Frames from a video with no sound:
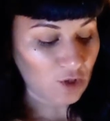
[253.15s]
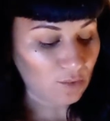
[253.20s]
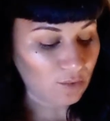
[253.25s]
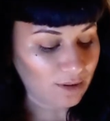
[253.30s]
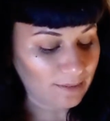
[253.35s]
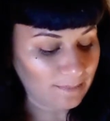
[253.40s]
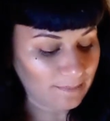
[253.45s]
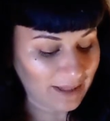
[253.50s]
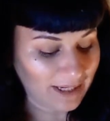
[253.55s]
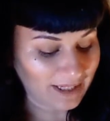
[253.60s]

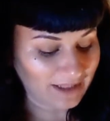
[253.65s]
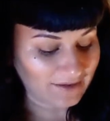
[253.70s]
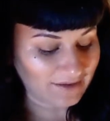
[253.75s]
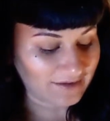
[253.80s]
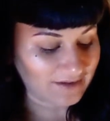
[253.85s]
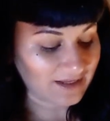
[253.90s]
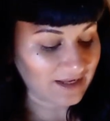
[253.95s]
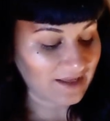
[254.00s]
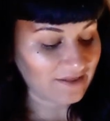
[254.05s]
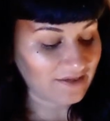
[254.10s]

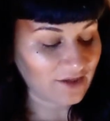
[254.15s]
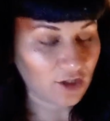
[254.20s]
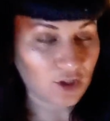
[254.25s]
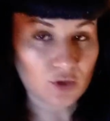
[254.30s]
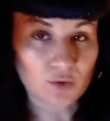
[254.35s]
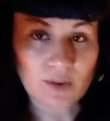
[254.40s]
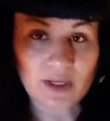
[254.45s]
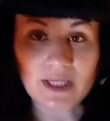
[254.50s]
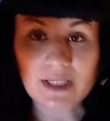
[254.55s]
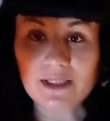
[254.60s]
remains their
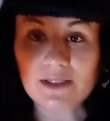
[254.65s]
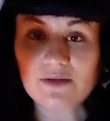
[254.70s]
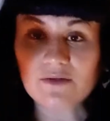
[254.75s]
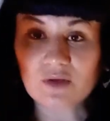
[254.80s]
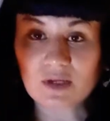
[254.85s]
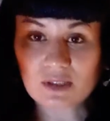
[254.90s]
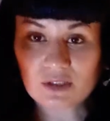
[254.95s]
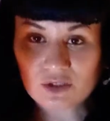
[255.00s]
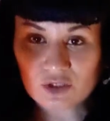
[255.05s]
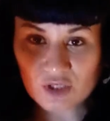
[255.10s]
greatest
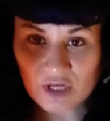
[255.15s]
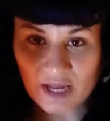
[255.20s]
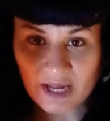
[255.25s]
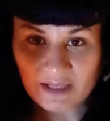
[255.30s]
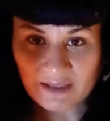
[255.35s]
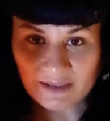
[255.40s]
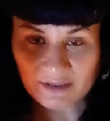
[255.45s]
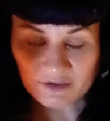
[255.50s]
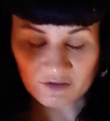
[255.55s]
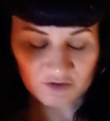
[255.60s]

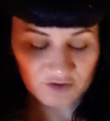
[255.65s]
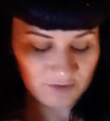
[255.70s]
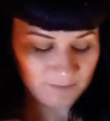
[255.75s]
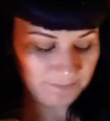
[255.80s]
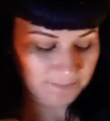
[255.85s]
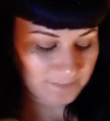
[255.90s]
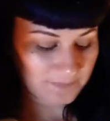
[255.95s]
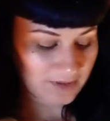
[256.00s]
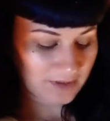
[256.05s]
challenge.